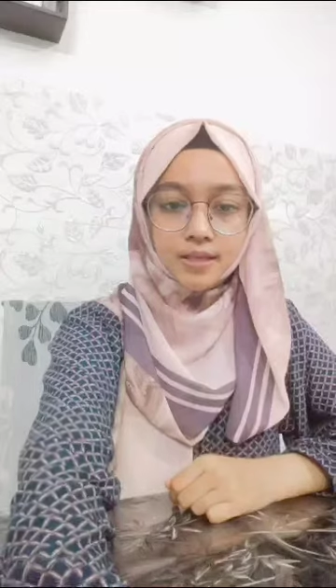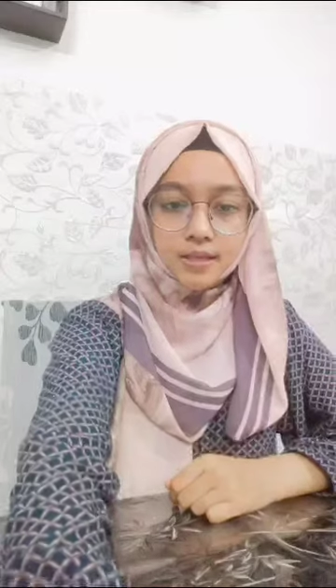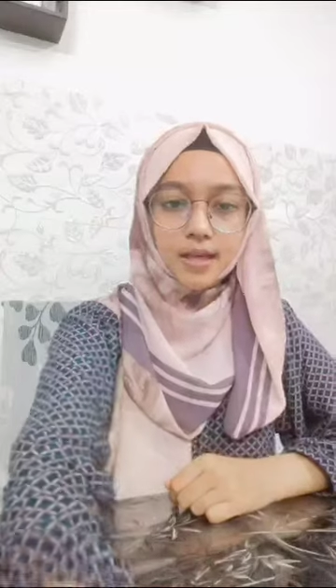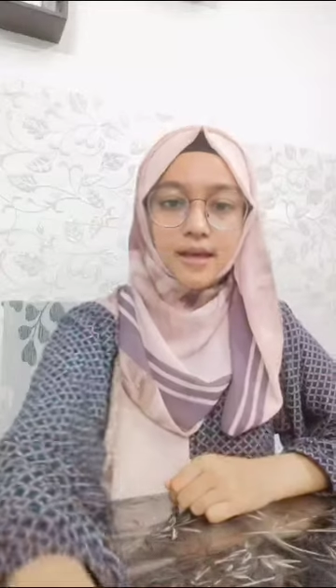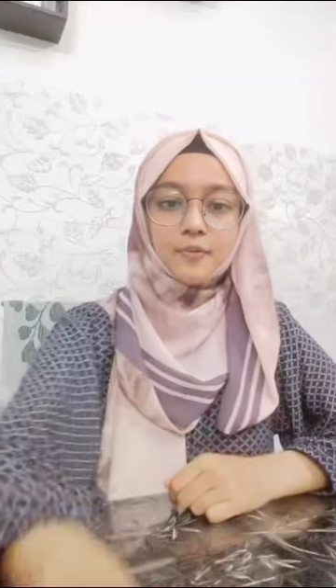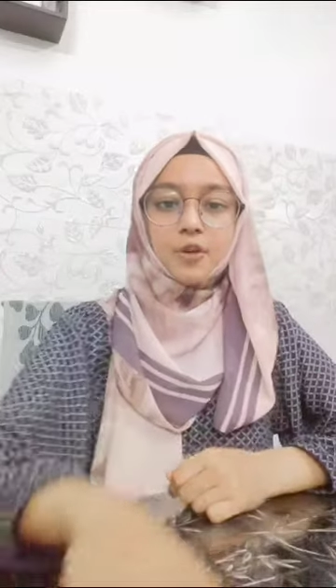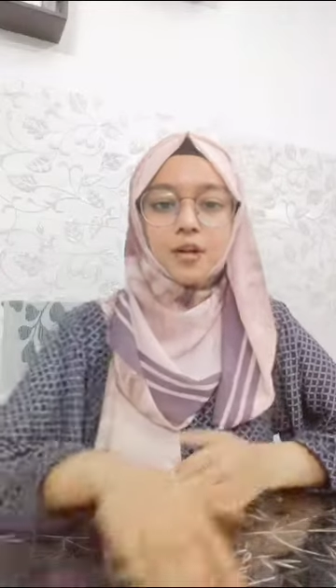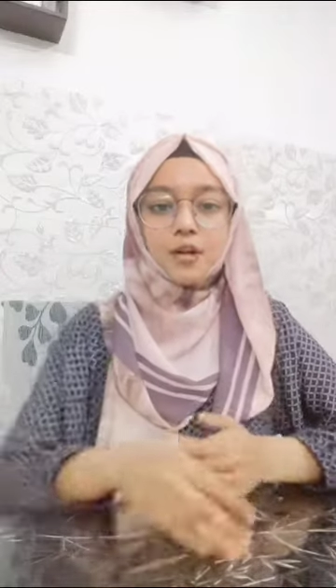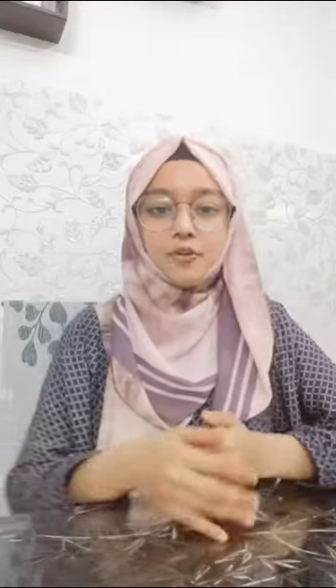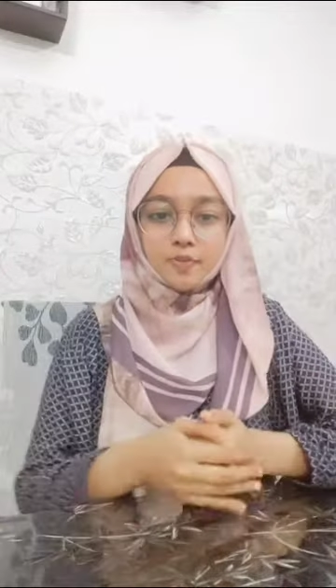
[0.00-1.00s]
Assalamu
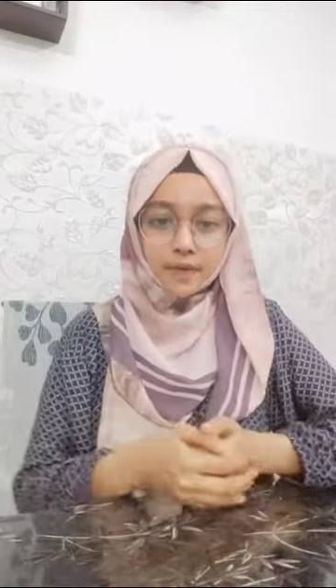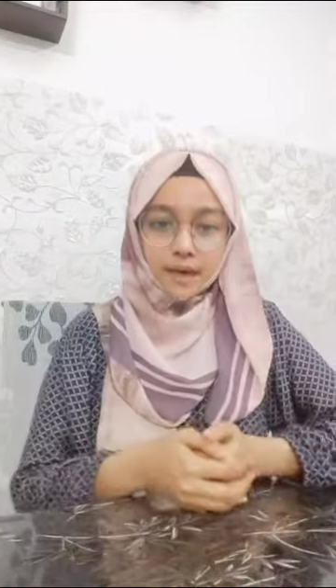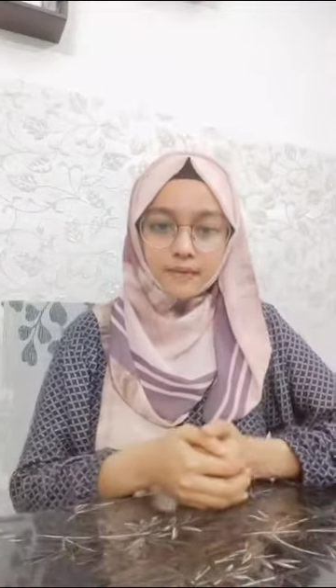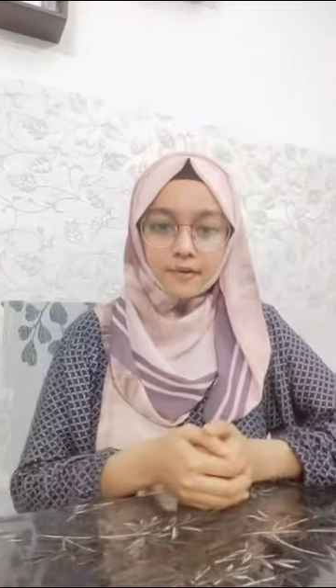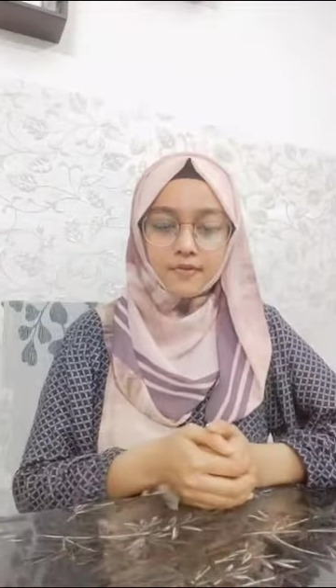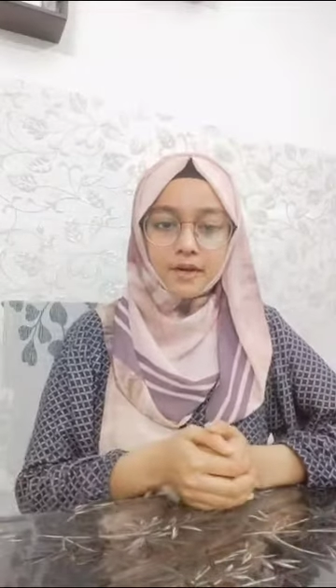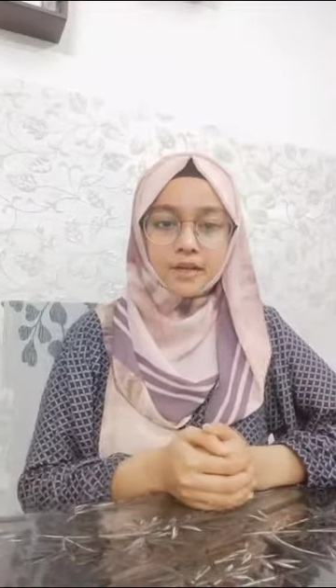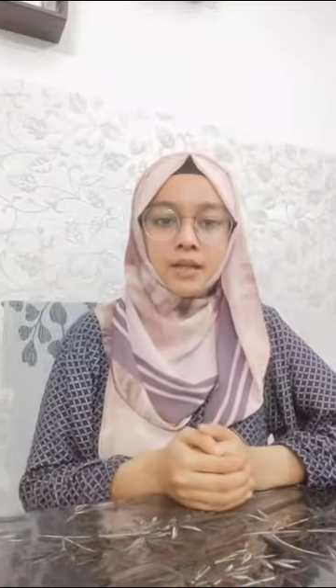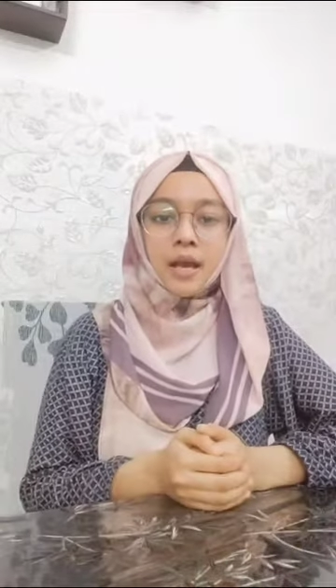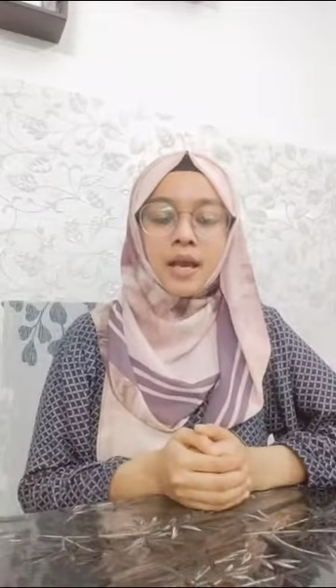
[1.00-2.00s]
alaikum everyone.